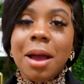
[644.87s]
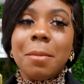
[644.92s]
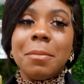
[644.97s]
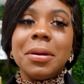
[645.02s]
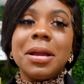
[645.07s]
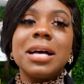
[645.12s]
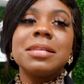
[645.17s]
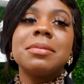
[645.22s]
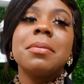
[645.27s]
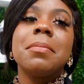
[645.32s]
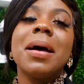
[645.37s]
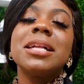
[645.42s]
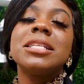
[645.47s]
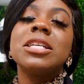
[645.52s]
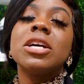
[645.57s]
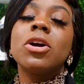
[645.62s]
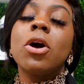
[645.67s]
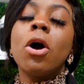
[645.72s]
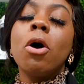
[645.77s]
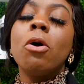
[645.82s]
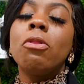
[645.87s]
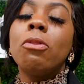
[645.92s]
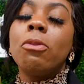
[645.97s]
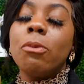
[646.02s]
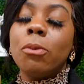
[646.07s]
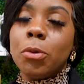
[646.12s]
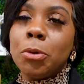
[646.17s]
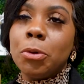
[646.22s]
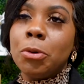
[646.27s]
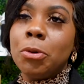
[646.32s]
because I'm about to go
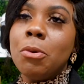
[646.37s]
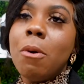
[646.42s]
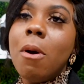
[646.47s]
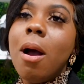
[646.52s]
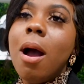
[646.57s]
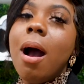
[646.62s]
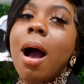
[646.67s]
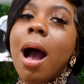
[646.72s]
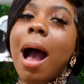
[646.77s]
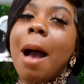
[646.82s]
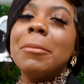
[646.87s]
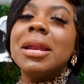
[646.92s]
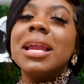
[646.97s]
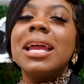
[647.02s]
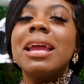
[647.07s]
through, I'm going